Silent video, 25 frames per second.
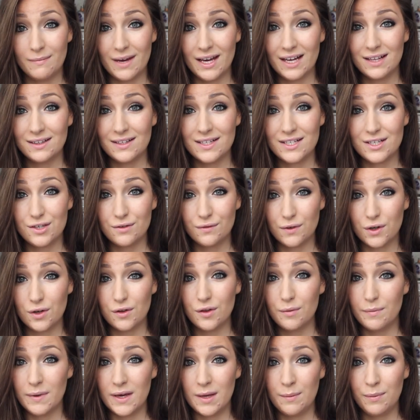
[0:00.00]
Make a list of
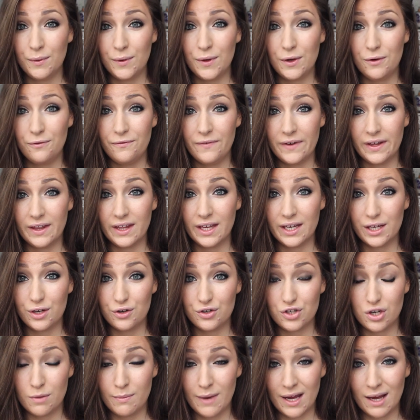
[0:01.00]
all the people you feel like
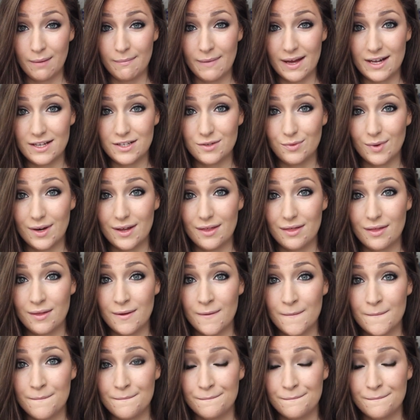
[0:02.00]
you should make amends with